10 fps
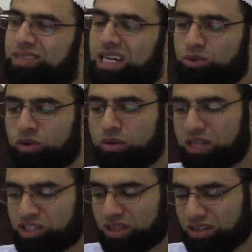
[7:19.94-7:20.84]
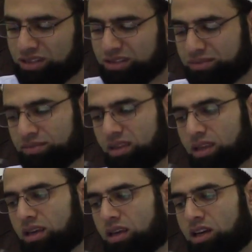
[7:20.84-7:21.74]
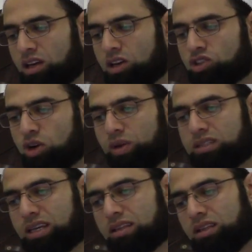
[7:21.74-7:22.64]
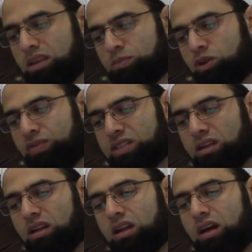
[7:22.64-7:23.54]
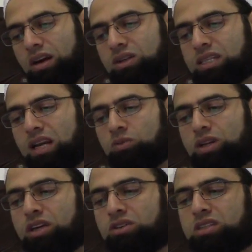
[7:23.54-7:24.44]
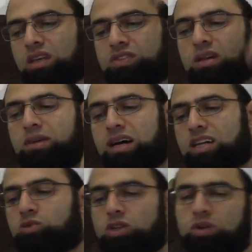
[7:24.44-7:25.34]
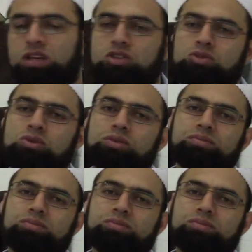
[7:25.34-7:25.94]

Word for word: and you will mention this so we said the Prophet wasallam when he receives some ayat what will he do?